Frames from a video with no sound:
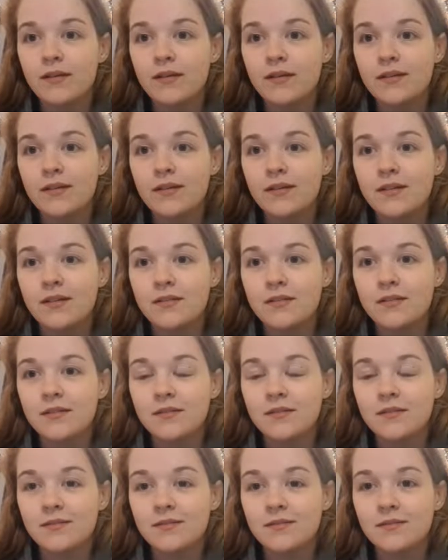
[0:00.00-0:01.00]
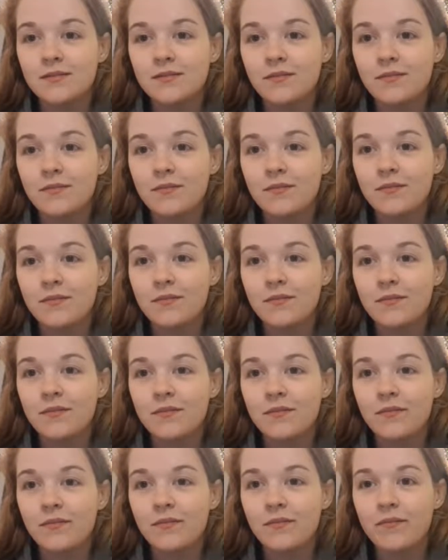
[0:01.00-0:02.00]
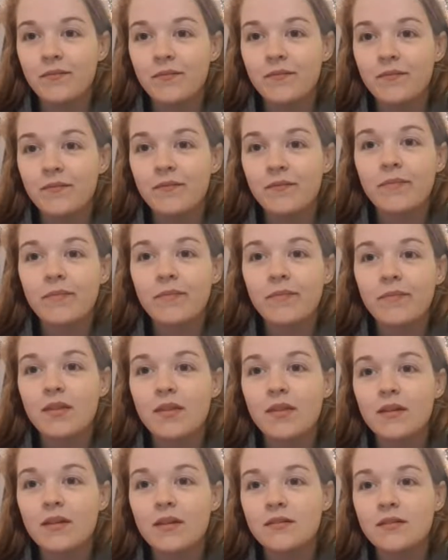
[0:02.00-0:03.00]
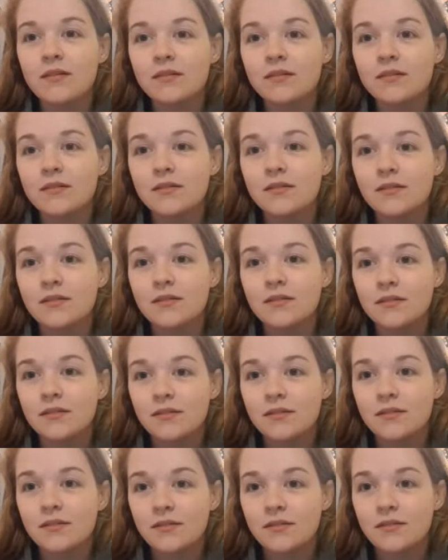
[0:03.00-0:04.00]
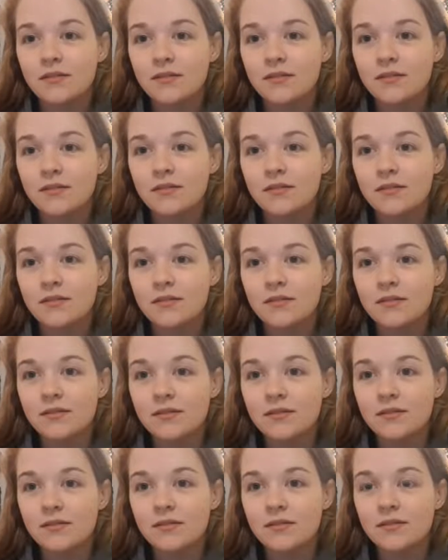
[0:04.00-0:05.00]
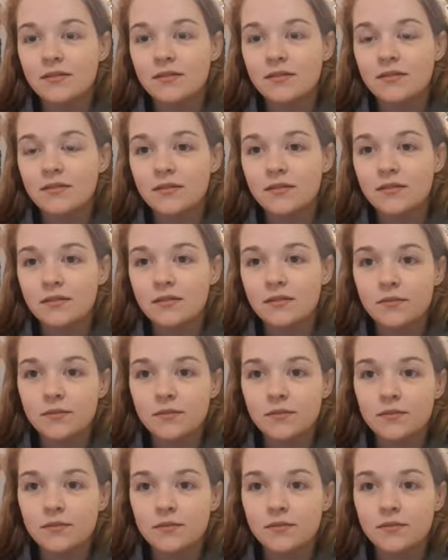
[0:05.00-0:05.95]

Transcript: [no speech]